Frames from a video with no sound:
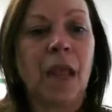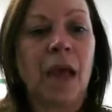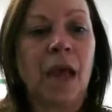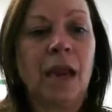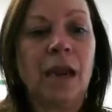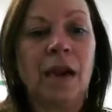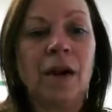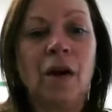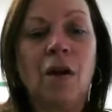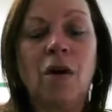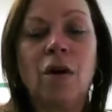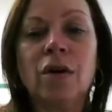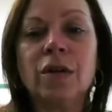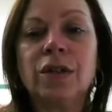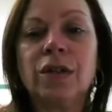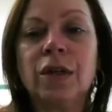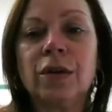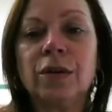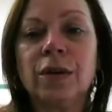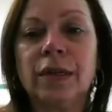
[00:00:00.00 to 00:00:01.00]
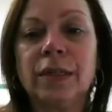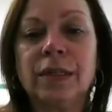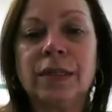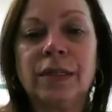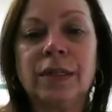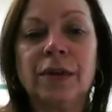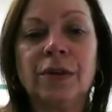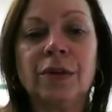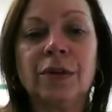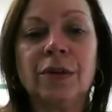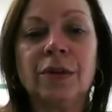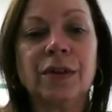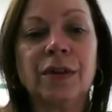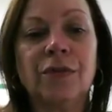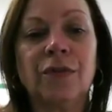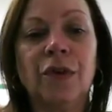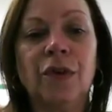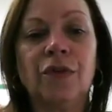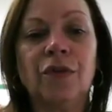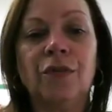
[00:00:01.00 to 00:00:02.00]
and it also considers
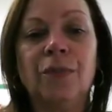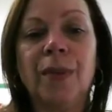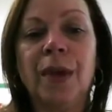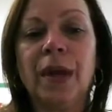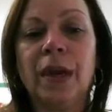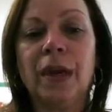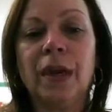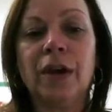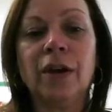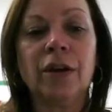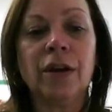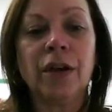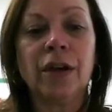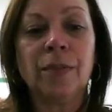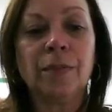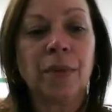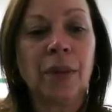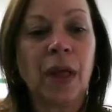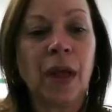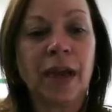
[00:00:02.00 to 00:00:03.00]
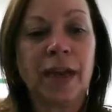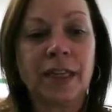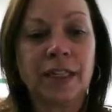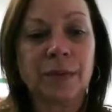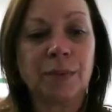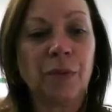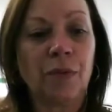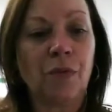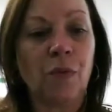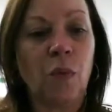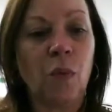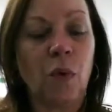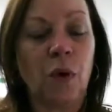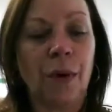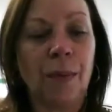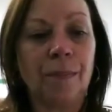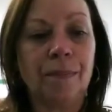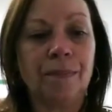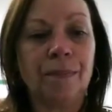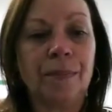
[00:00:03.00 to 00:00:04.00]
if you've been in good compliance
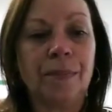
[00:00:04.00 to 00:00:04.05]
before.